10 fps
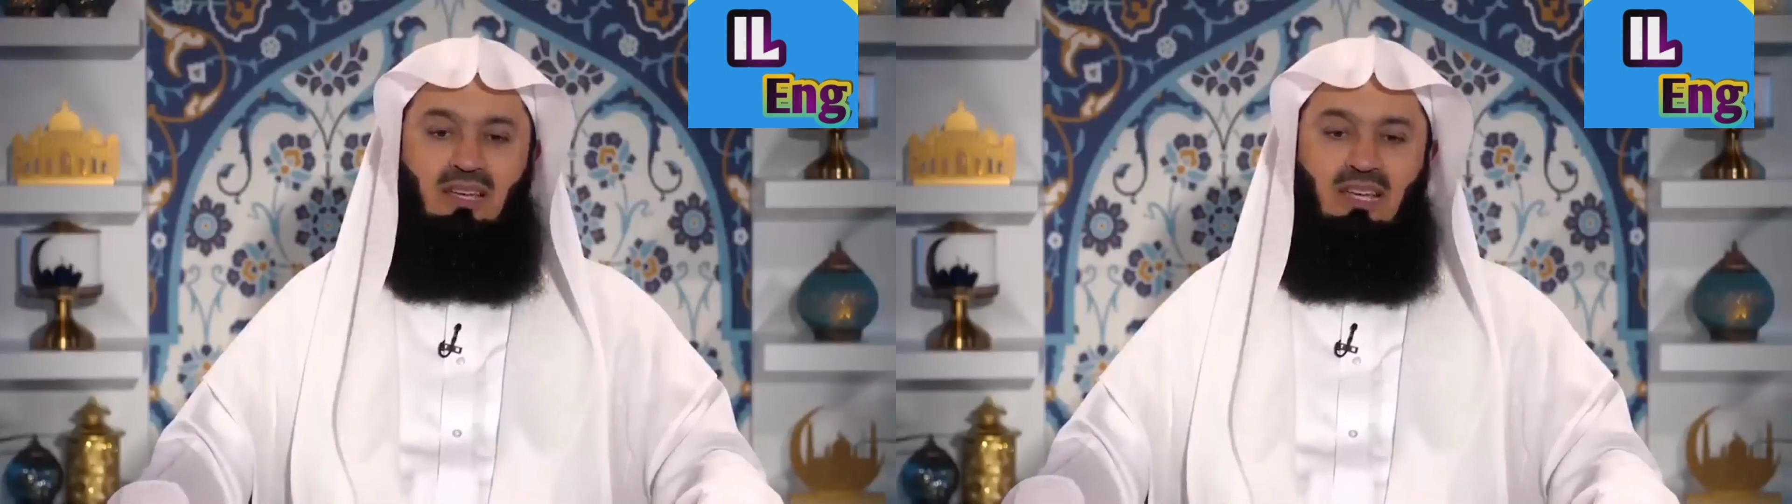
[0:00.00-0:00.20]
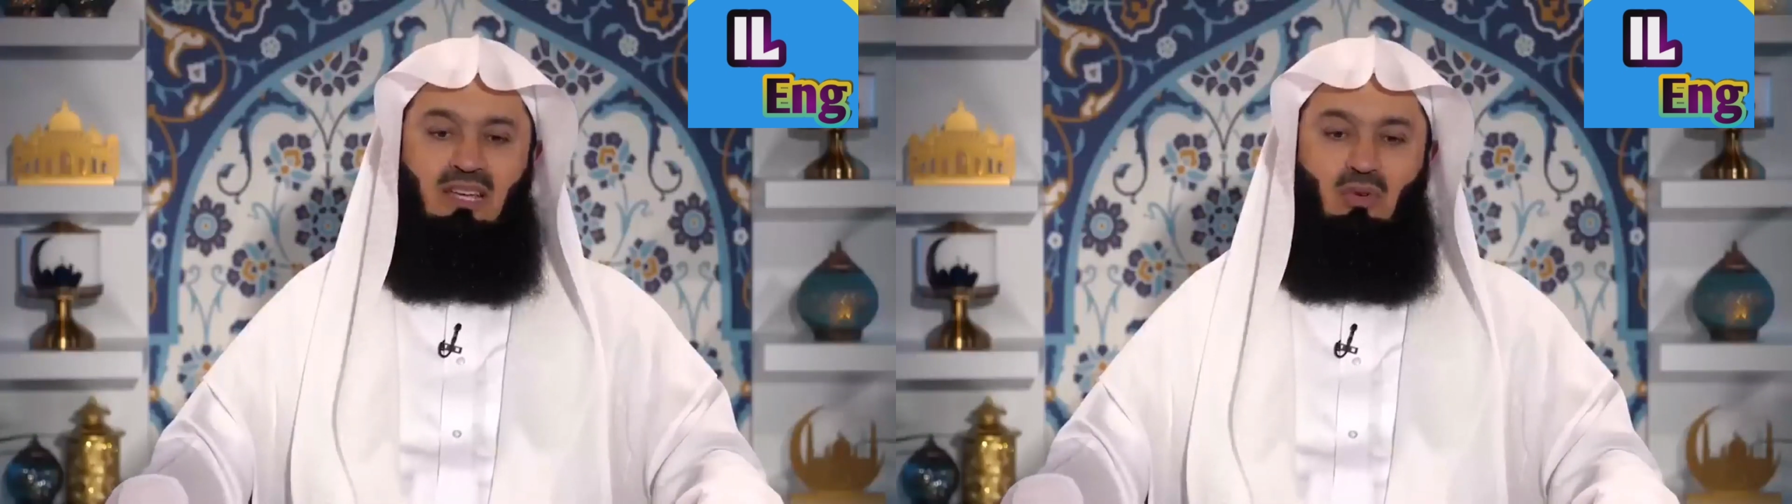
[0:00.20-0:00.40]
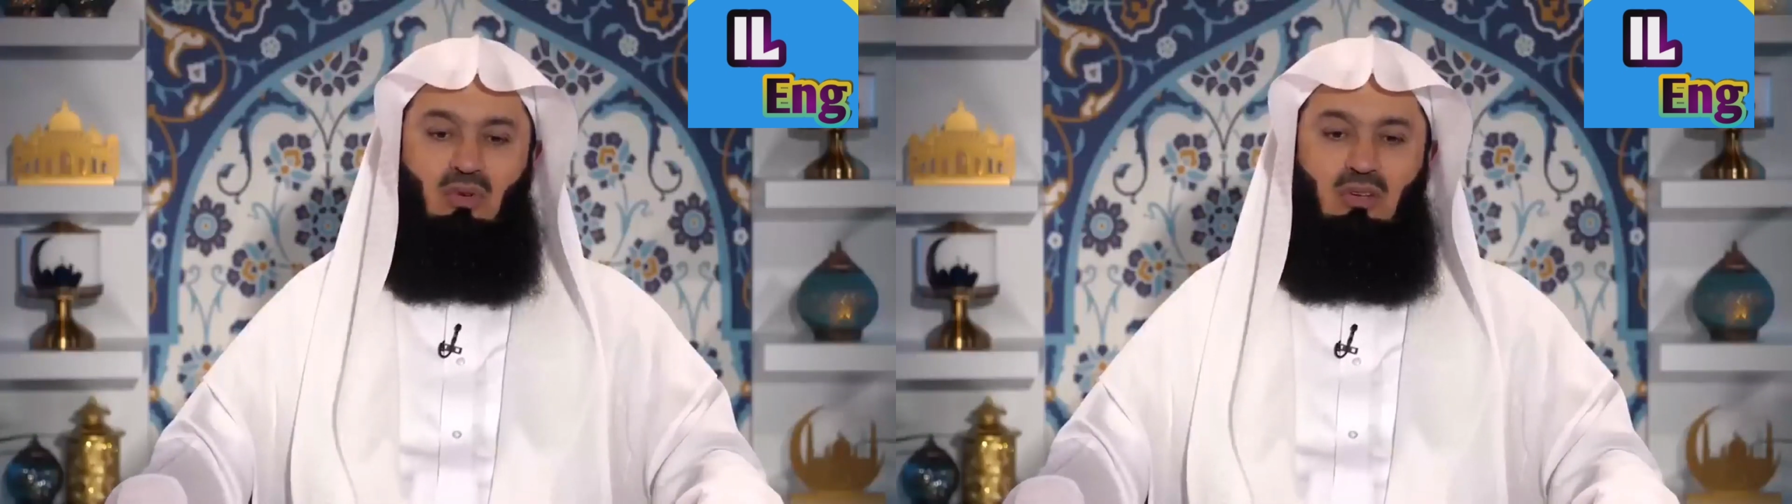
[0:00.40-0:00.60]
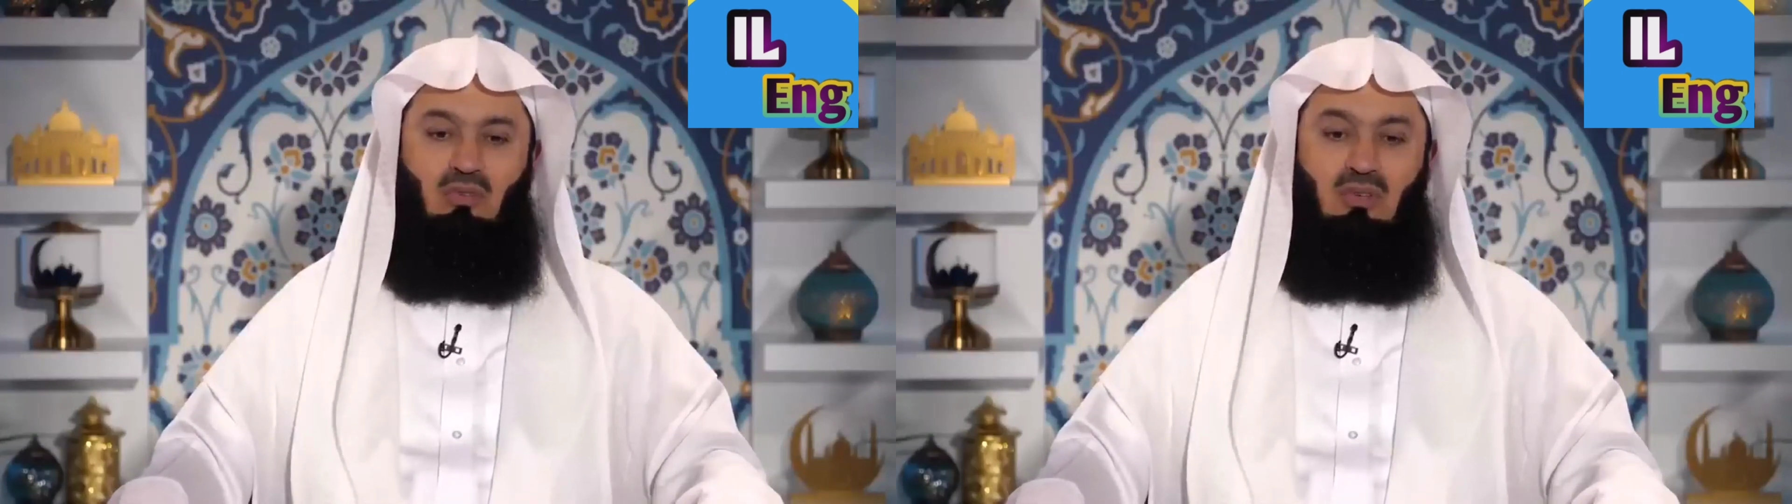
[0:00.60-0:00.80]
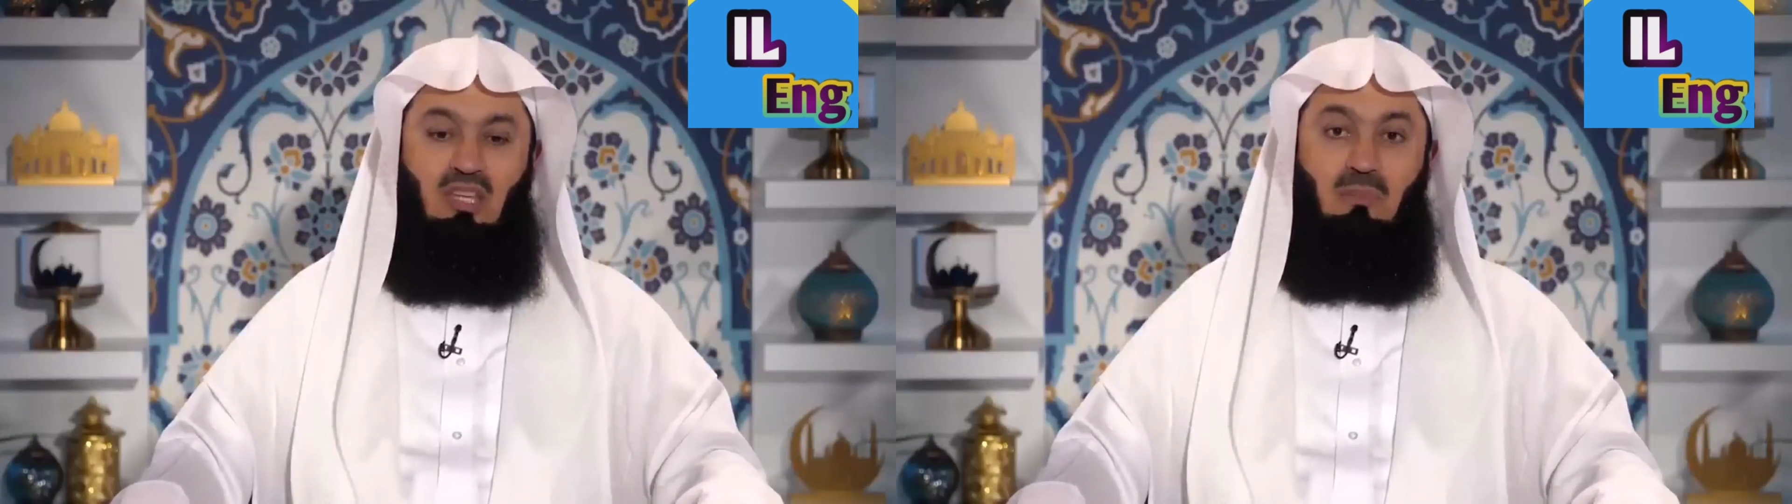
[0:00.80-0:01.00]
In order
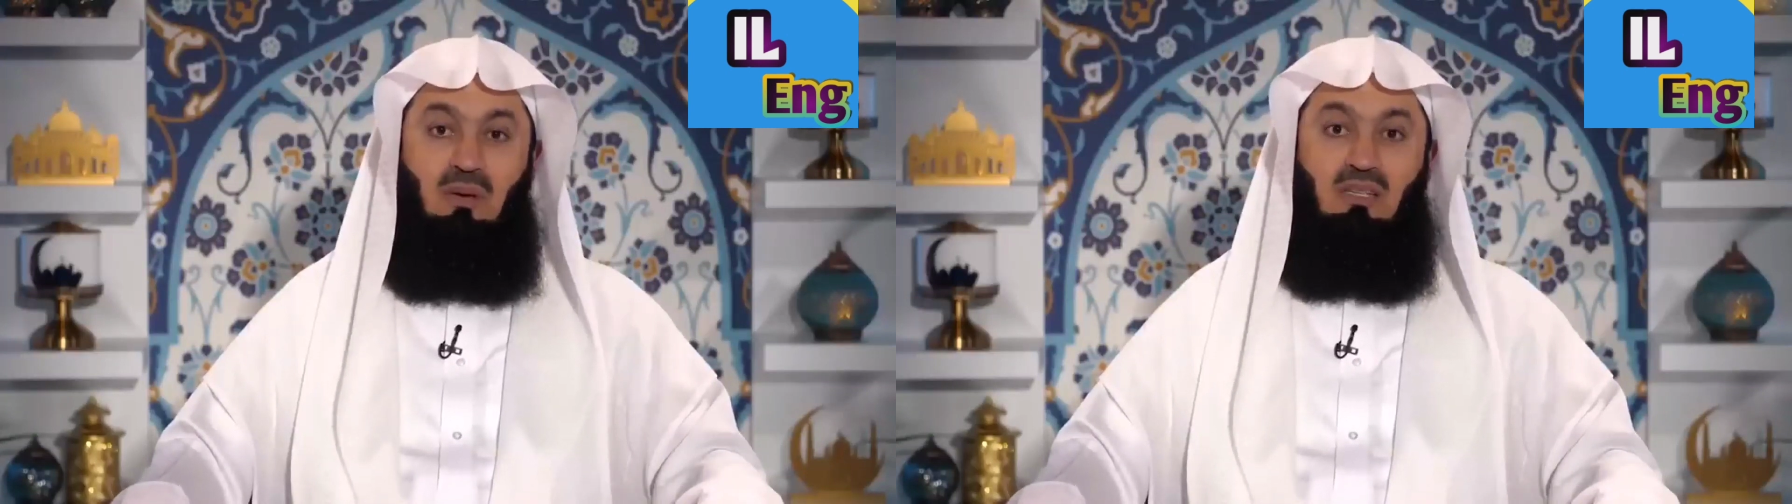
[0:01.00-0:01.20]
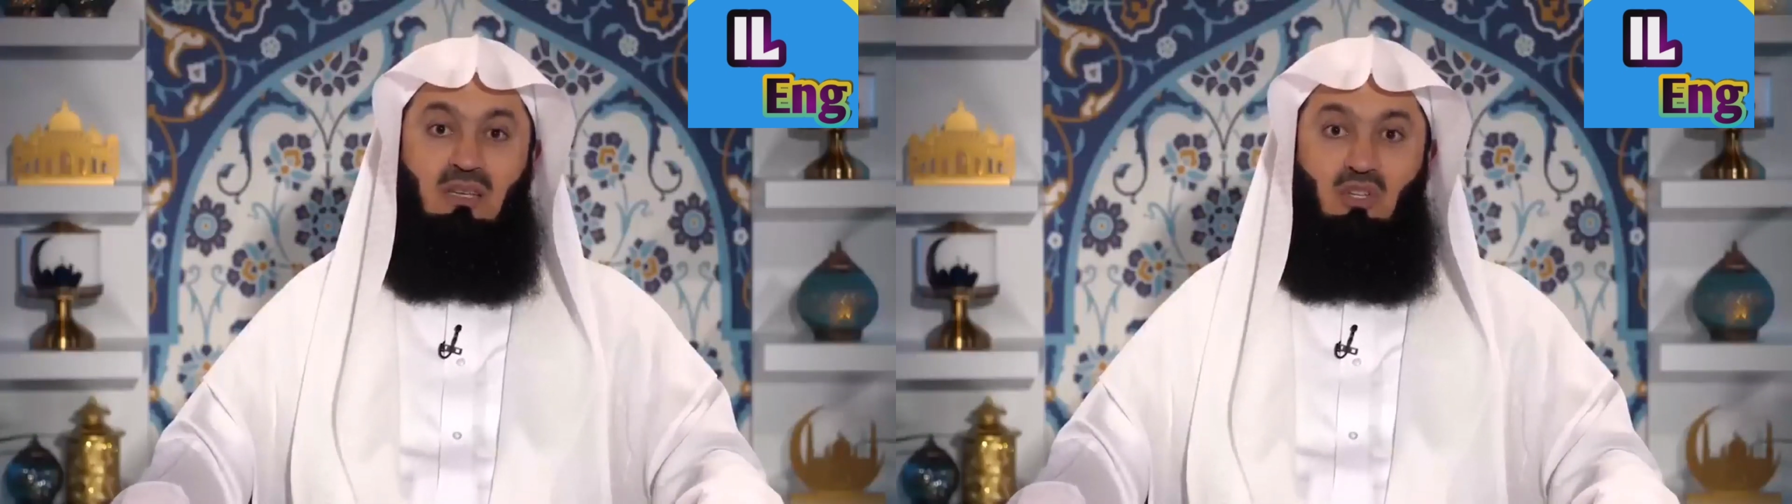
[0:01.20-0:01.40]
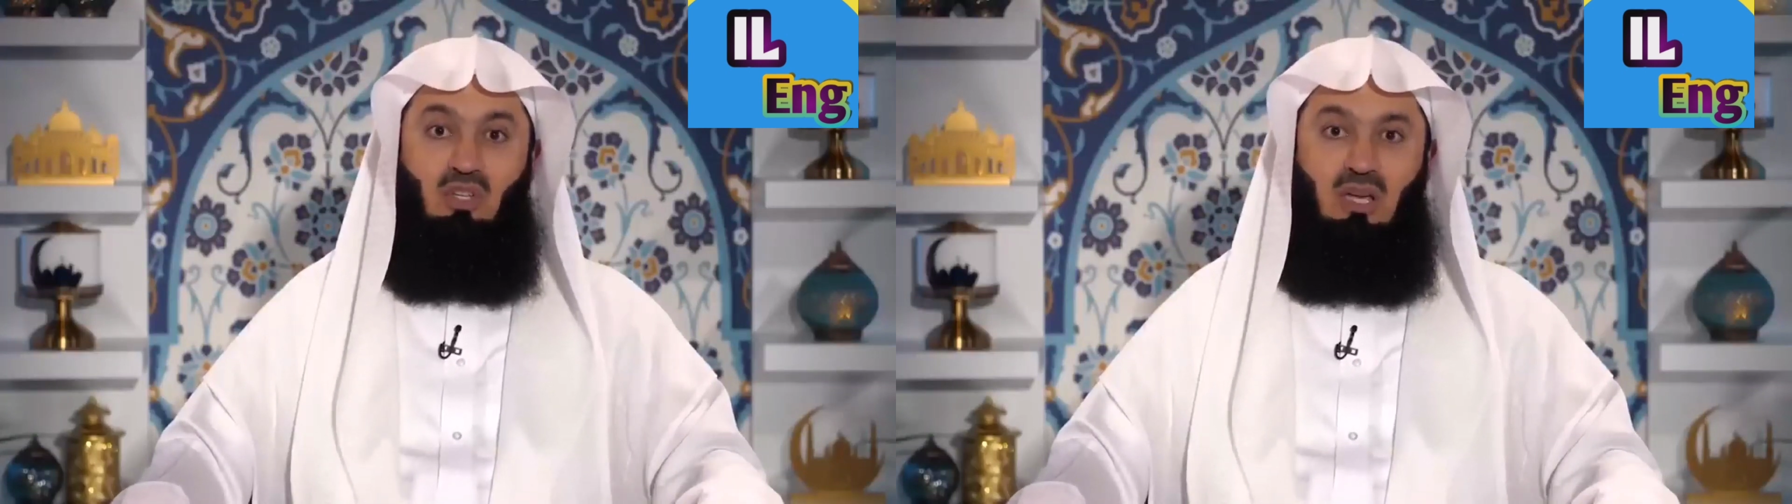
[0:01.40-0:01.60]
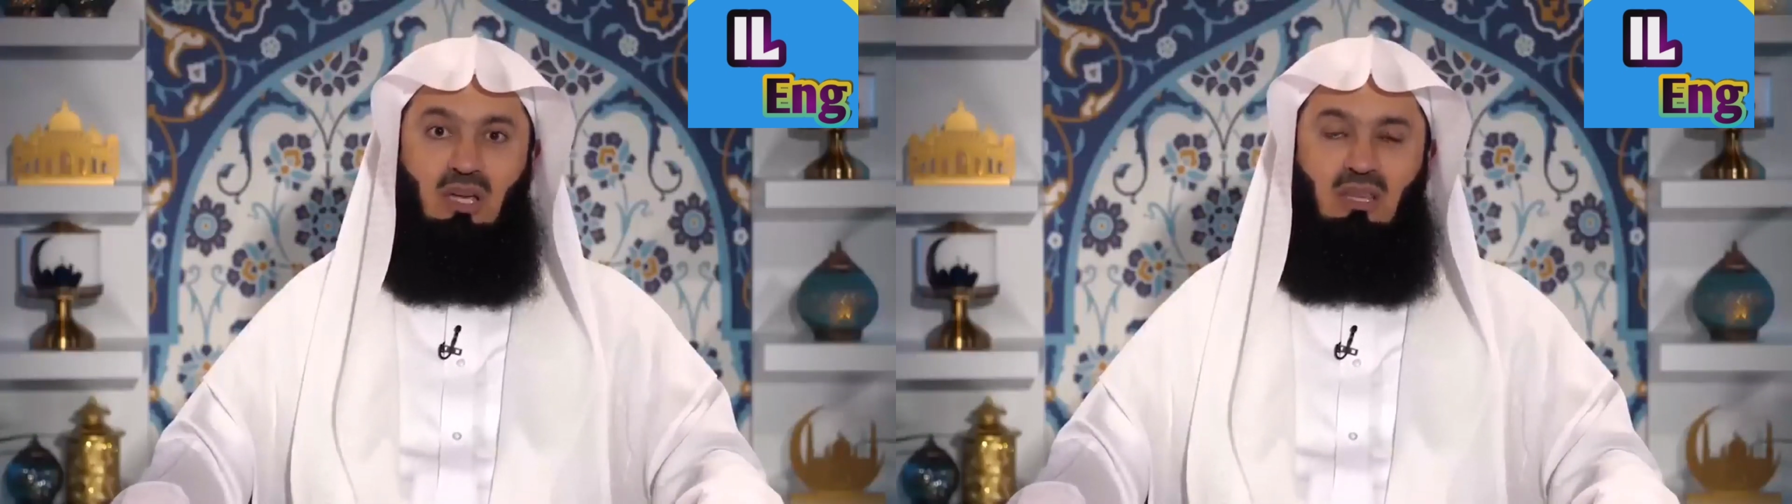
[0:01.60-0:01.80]
to keep us in check